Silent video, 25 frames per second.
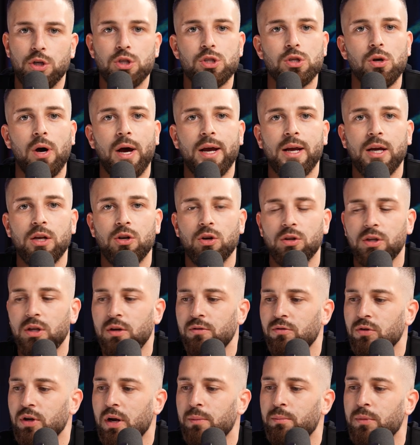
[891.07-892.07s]
So I cannot
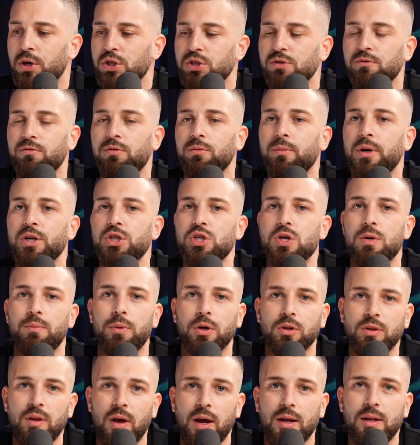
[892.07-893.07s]
give you that much information
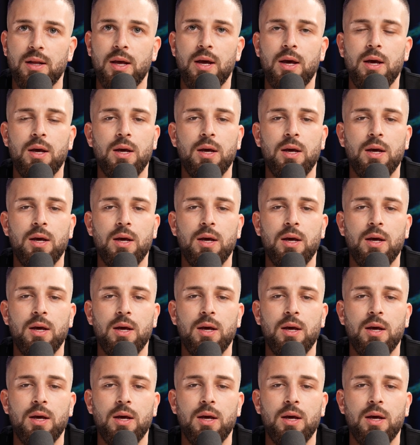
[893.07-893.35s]
about that.